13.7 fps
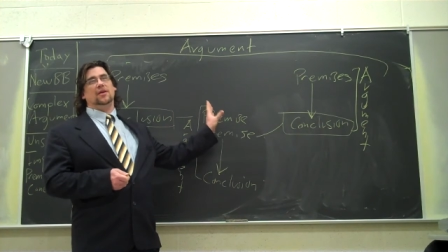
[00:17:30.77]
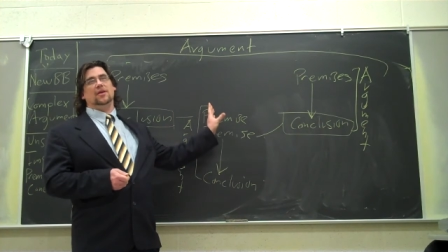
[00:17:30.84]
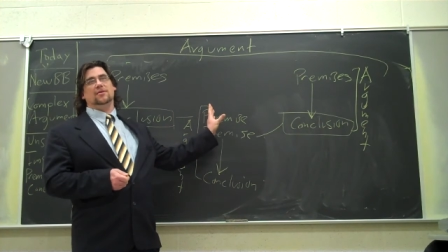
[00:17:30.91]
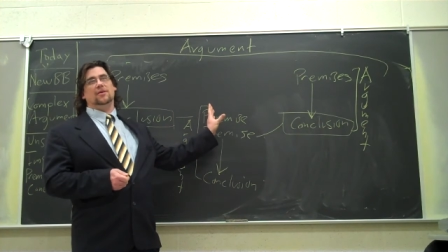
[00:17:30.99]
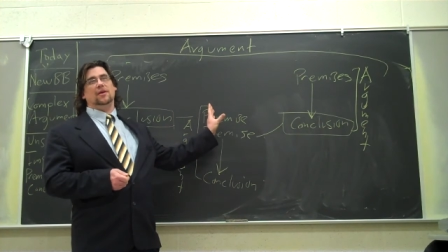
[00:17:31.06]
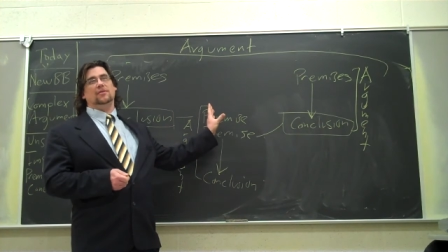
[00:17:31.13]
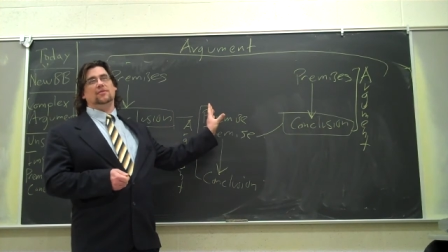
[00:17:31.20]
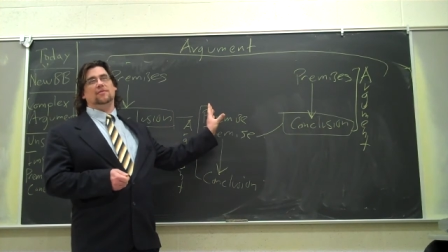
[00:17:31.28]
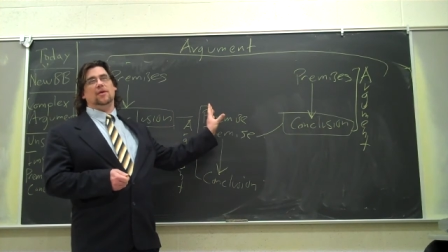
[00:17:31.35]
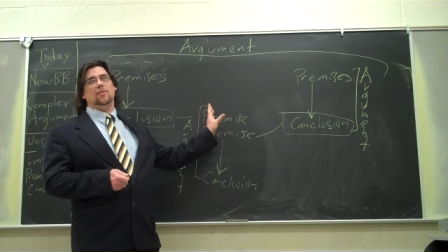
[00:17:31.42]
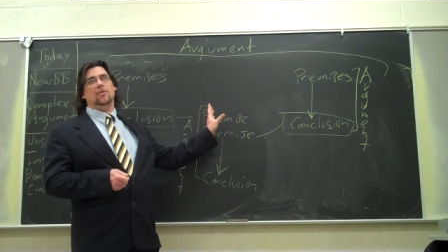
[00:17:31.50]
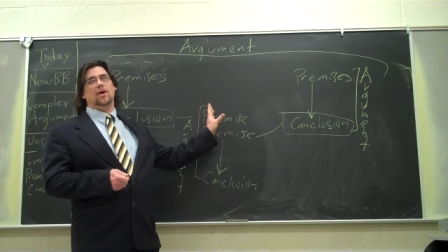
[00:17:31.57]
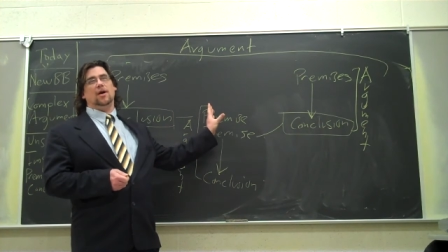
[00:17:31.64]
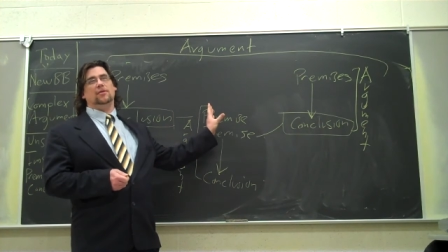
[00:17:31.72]
things if they
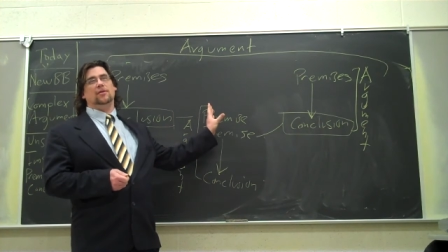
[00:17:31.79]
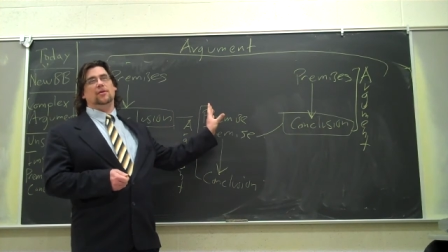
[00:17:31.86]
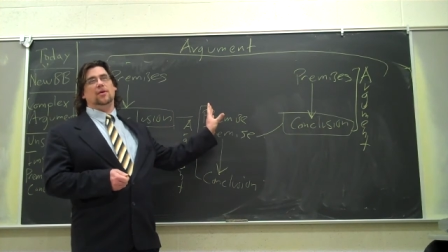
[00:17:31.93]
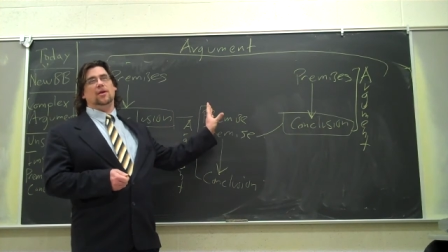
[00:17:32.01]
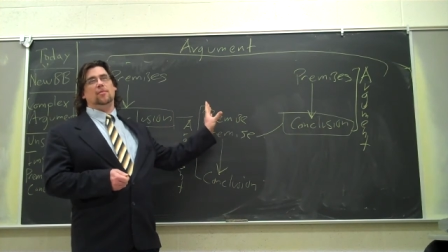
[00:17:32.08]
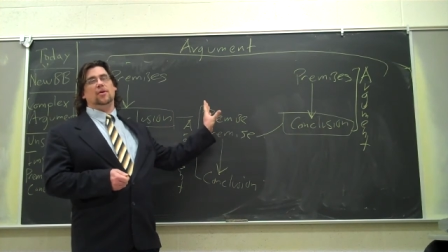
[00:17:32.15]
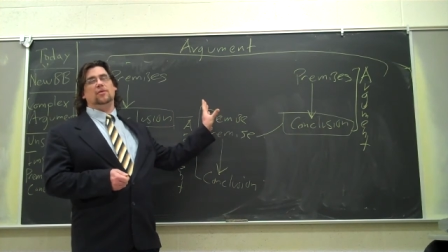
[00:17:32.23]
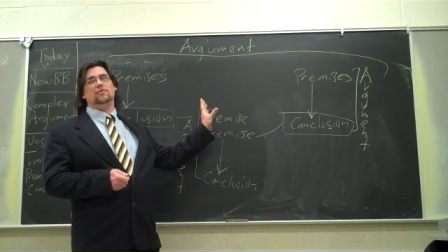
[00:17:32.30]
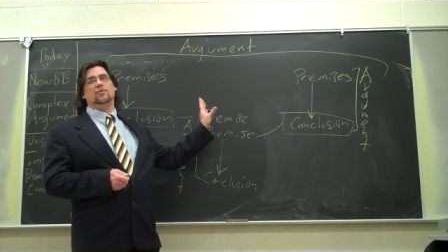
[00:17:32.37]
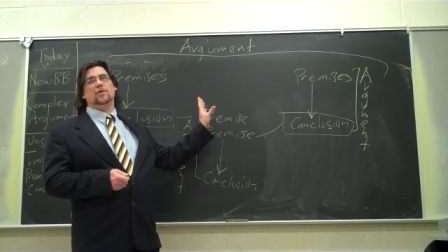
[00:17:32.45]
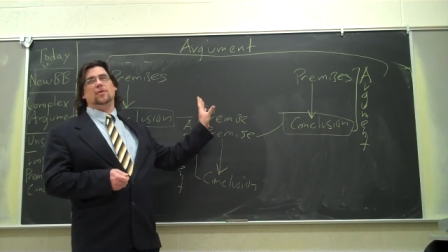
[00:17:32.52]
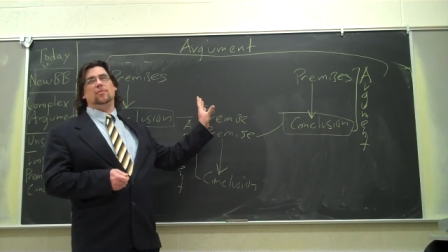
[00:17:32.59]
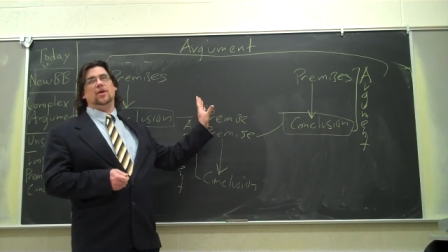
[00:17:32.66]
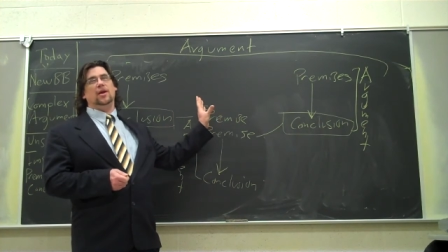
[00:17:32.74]
want to, anybody's free
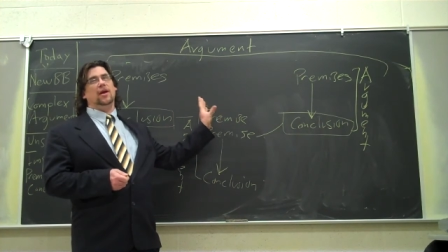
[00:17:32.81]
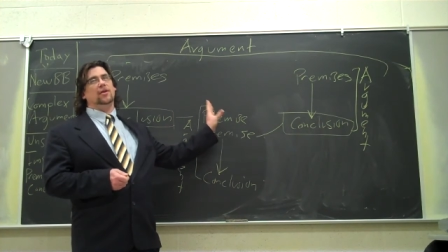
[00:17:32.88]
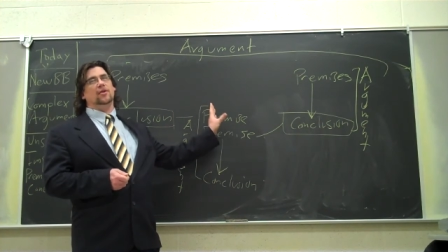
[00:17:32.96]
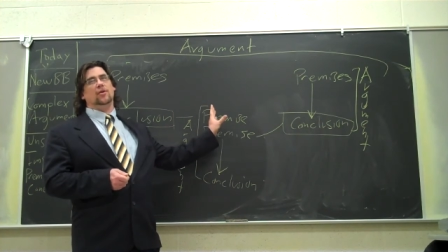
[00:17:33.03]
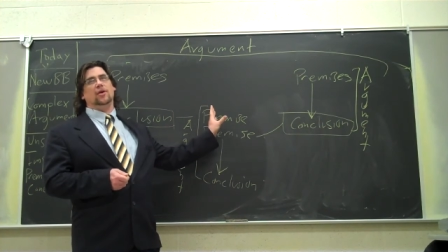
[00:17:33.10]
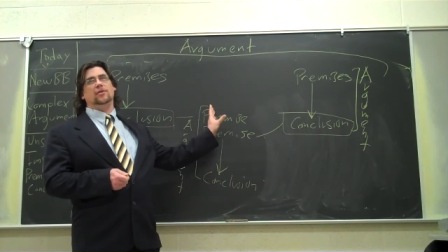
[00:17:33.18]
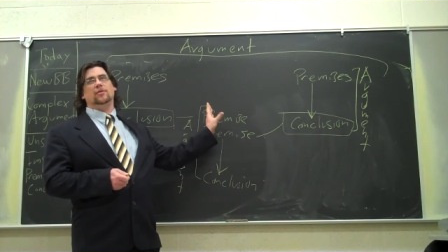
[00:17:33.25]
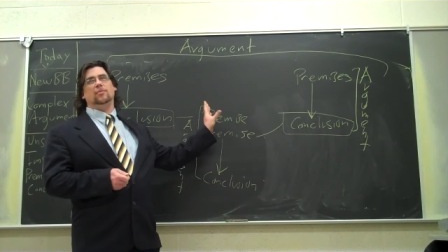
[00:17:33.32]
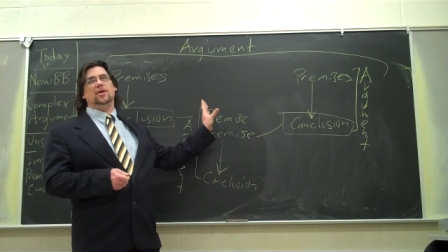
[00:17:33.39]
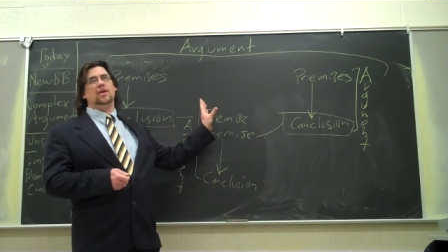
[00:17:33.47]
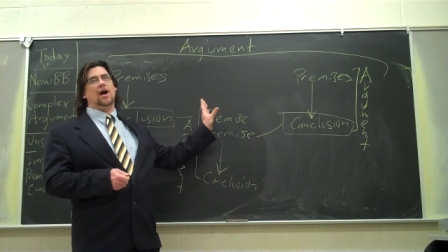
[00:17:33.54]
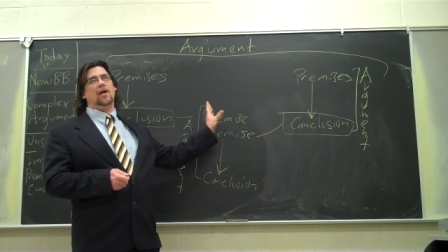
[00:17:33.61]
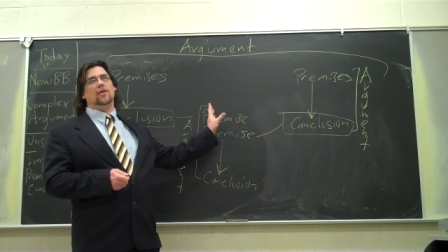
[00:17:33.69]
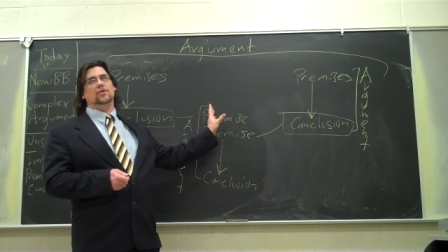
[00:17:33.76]
to be ignorant, to be
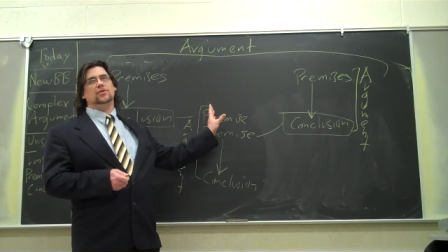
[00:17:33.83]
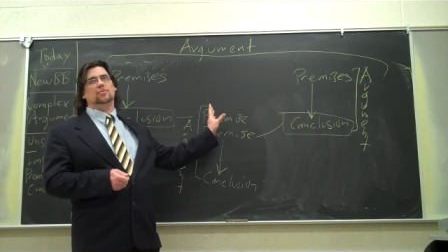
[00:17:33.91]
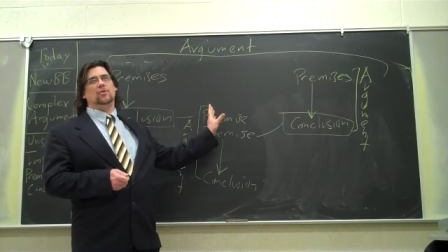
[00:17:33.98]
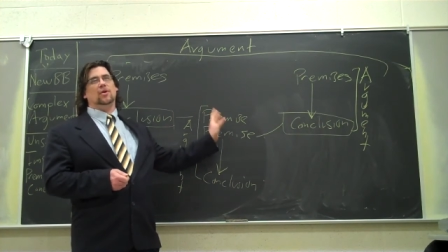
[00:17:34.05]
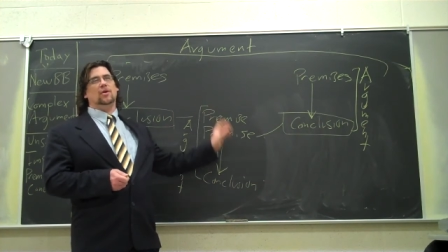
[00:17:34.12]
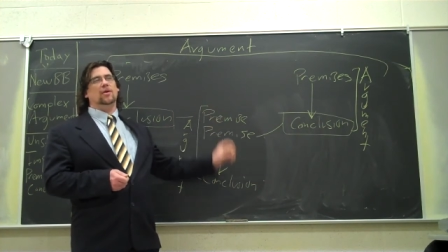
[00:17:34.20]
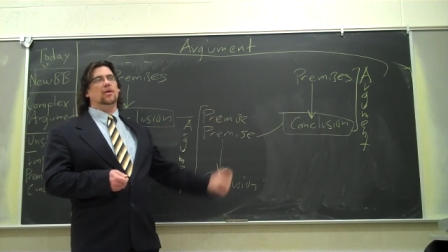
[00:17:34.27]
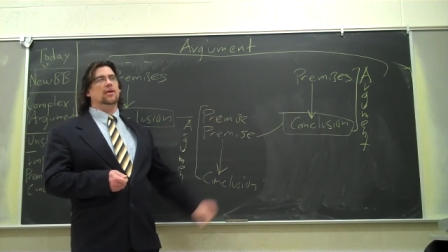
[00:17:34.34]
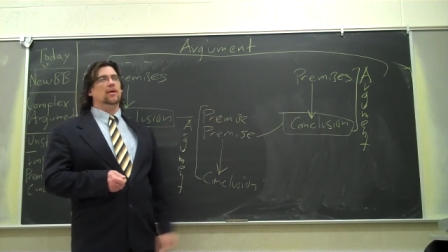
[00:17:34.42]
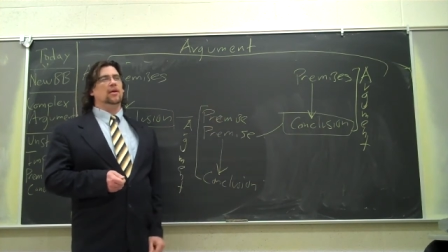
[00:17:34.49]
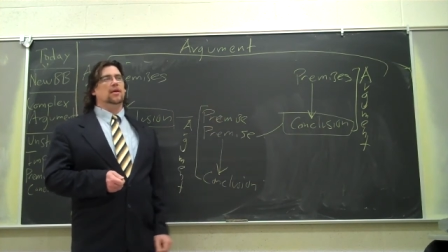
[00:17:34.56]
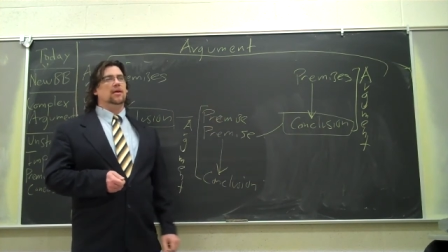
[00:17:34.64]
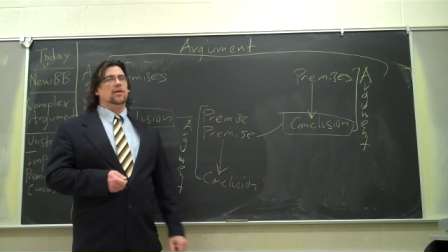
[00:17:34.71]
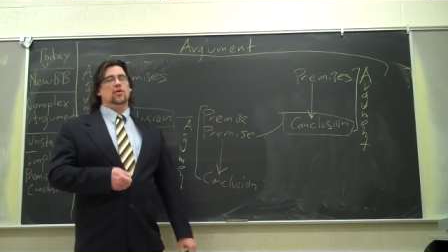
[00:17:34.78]
knowledgeable.
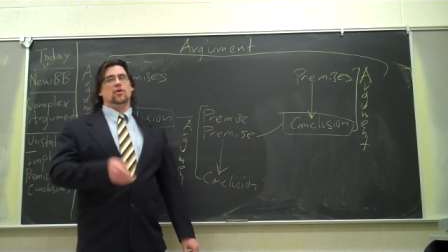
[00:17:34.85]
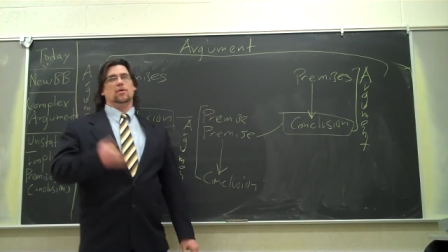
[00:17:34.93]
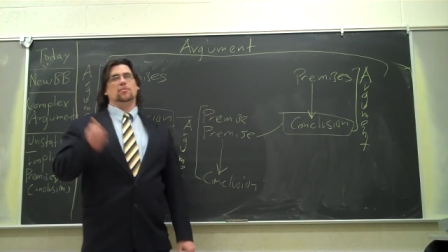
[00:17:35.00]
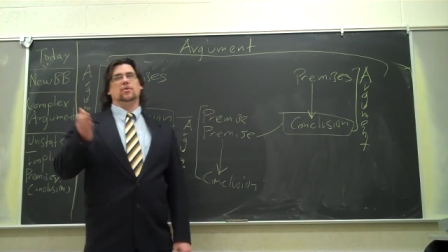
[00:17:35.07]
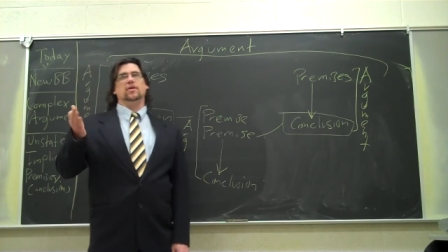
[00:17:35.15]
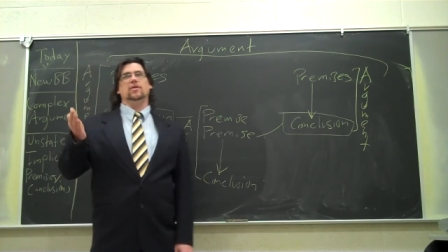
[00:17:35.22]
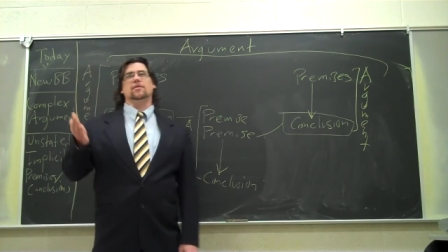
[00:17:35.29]
You're completely